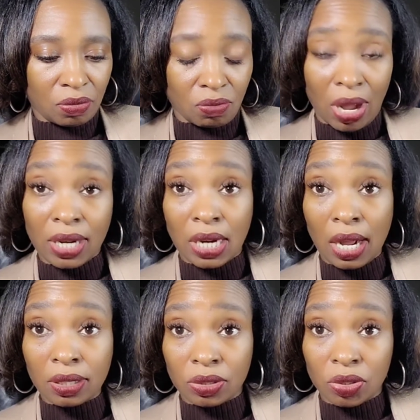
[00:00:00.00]
my
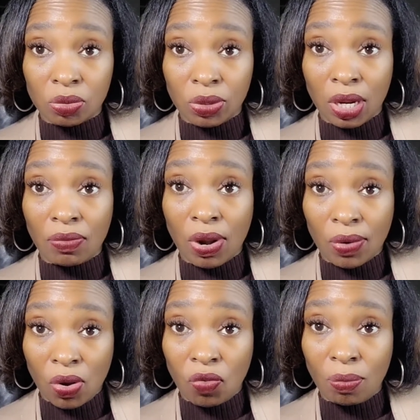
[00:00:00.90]
doctors whenever I
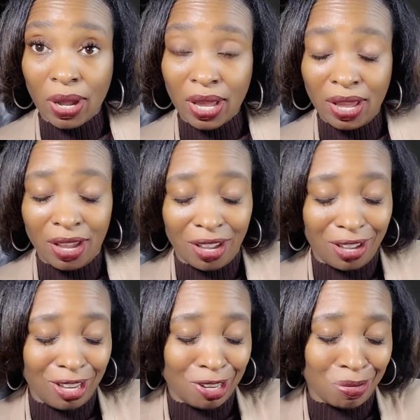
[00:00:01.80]
would go for my
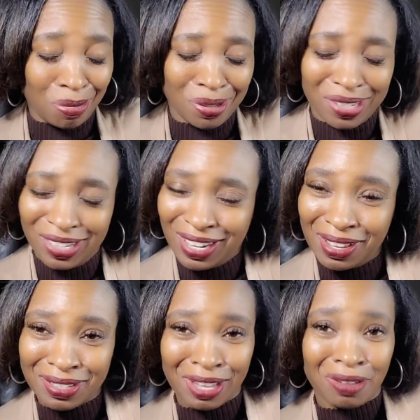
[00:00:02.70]
annuals. I
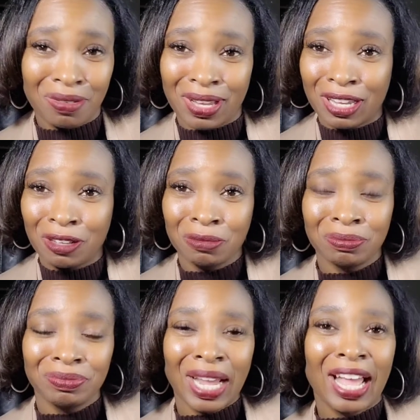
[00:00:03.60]
was like, okay.
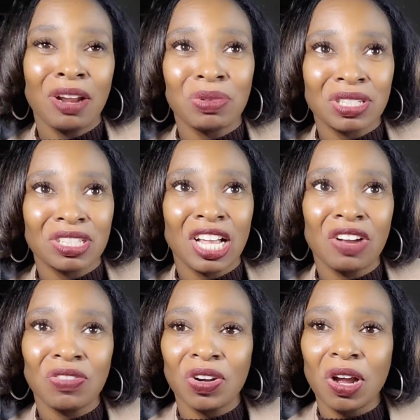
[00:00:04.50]
And it was
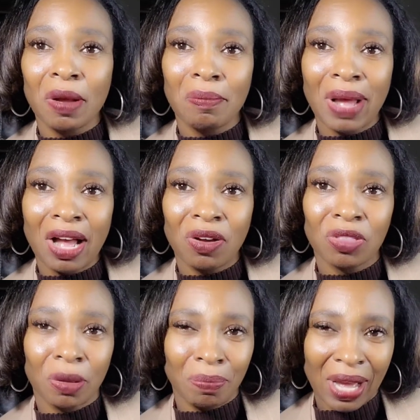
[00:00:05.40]
never about
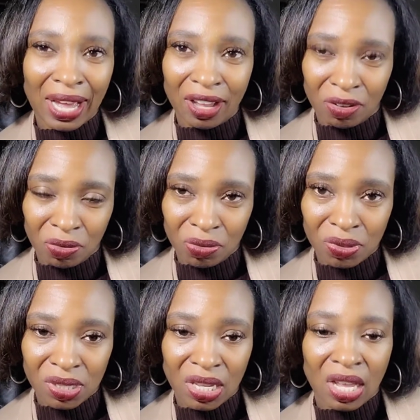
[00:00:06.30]
the
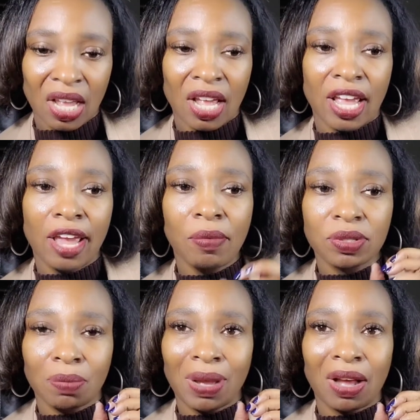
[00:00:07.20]
pounds. It
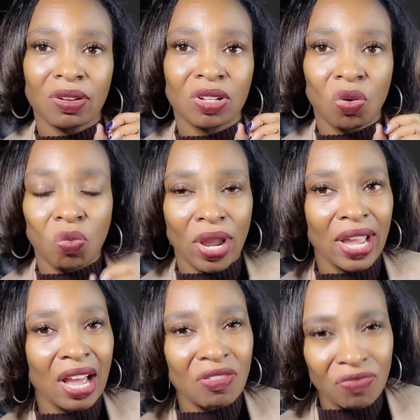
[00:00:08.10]
was about the way
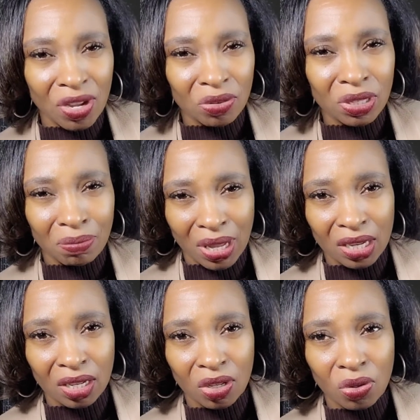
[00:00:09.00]
I felt in my
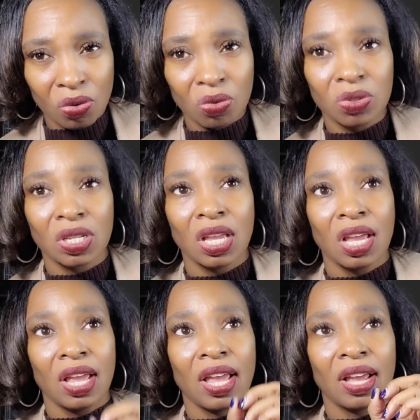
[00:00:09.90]
clothes
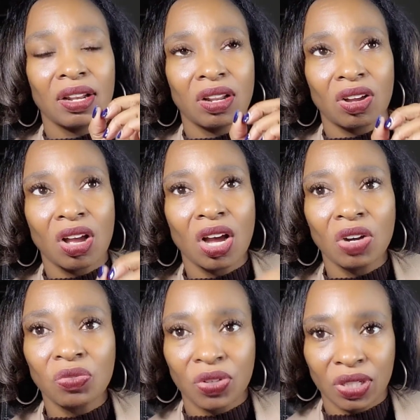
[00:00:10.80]
and the
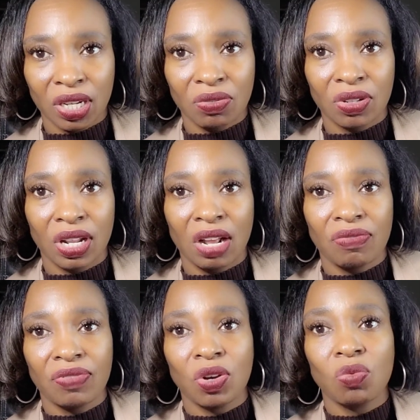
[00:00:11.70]
comfort level that I
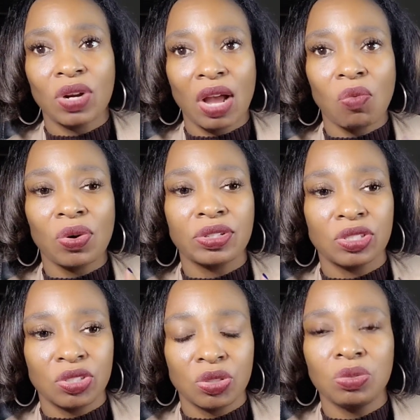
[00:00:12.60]
felt when I want to
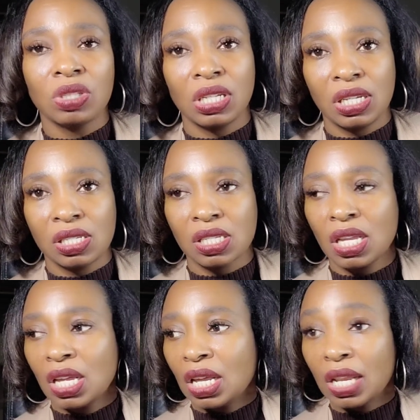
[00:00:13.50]
do things
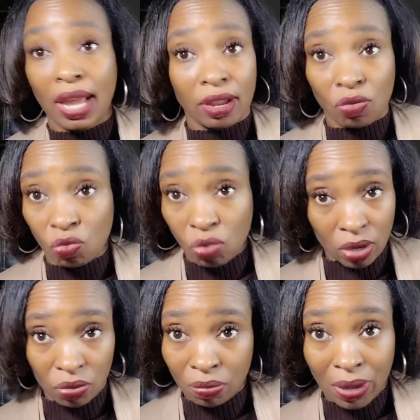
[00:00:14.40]
like
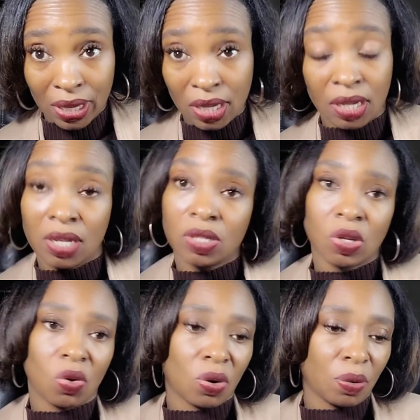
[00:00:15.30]
run with my kids
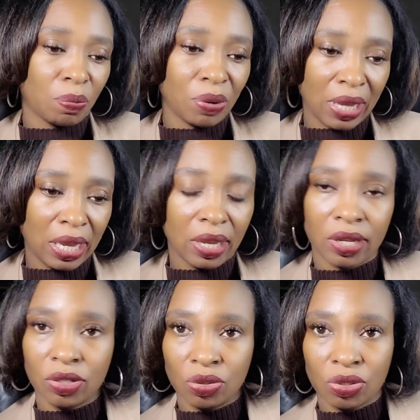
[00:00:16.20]
or play
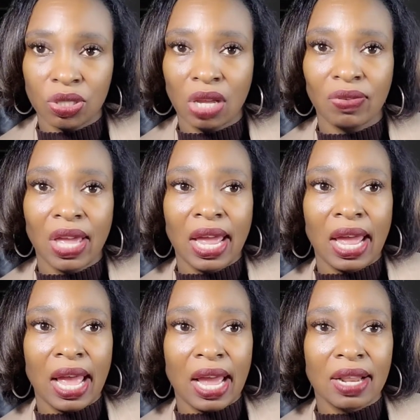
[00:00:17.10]
and do stuff.
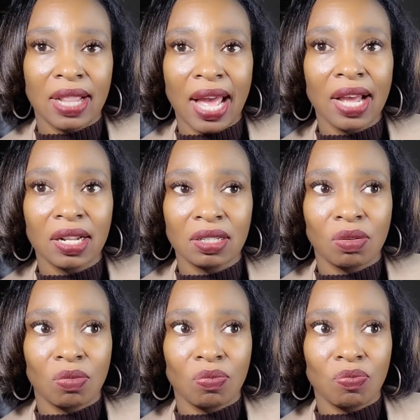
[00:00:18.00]
And that
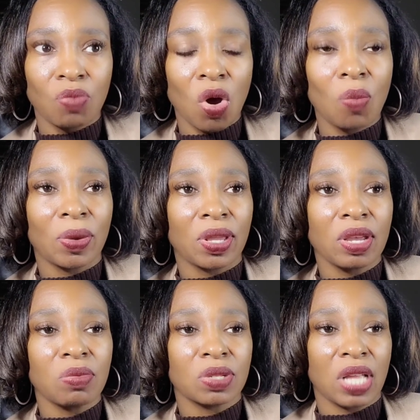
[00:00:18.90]
moment,
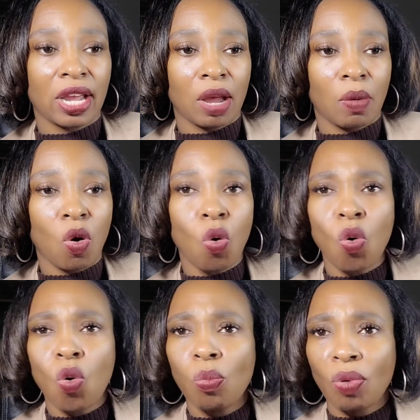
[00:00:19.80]
it was like a
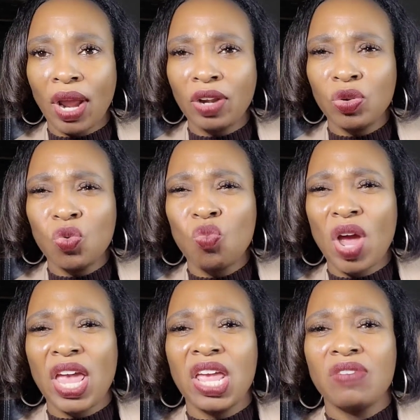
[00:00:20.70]
whole brand new
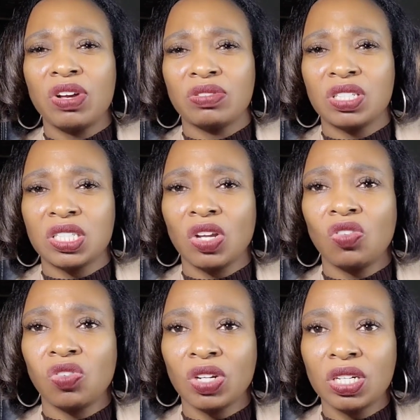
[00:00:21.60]
wave of
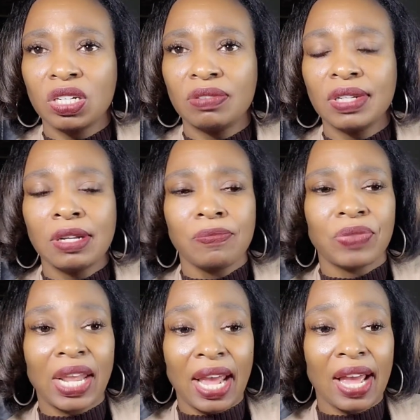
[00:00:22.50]
self-love
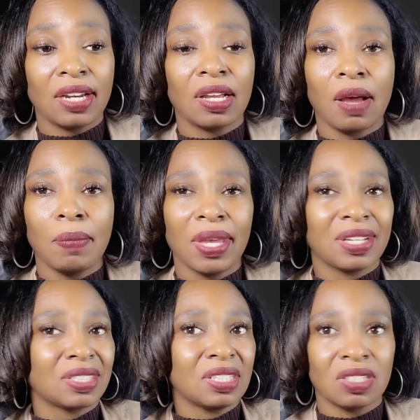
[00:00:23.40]
that had to come in,
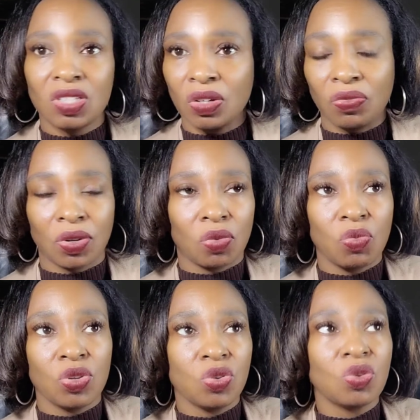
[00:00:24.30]
because it's different.
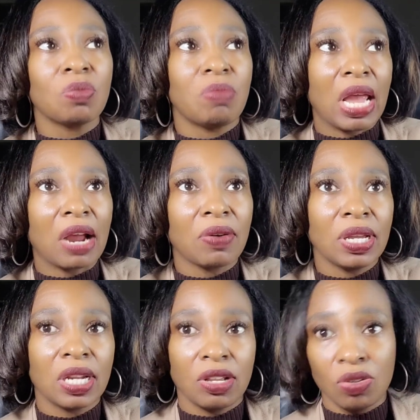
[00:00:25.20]
When you're
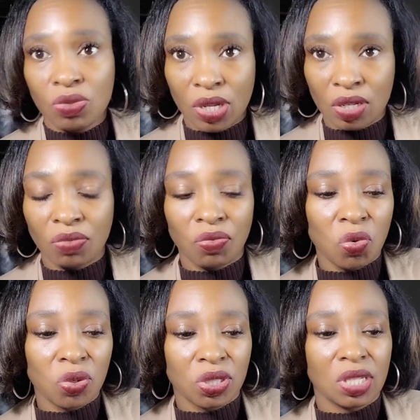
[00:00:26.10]
married and you get
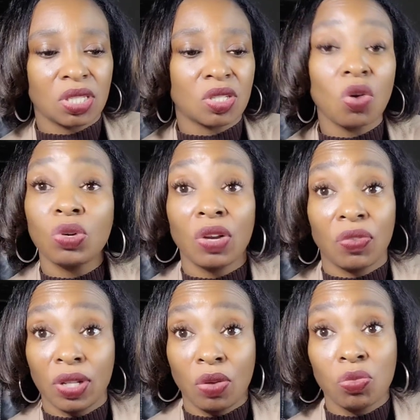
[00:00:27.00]
divorced, it's so
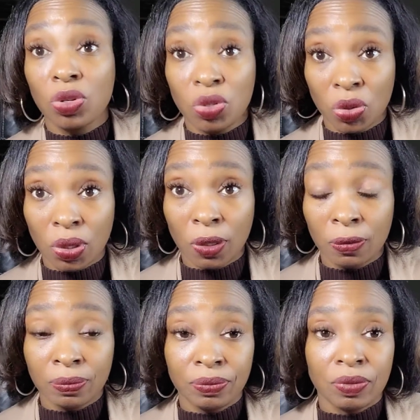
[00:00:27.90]
different than when you're
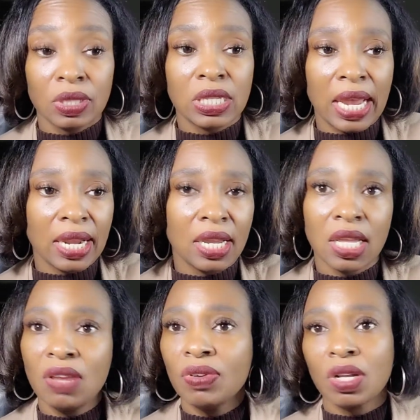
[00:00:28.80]
dating,
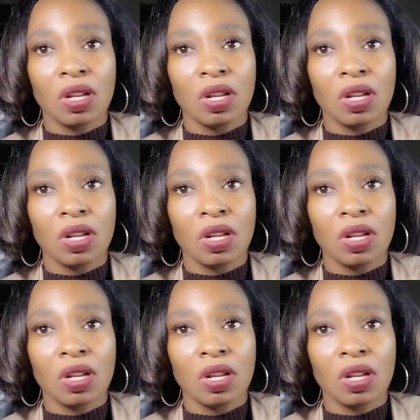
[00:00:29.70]
even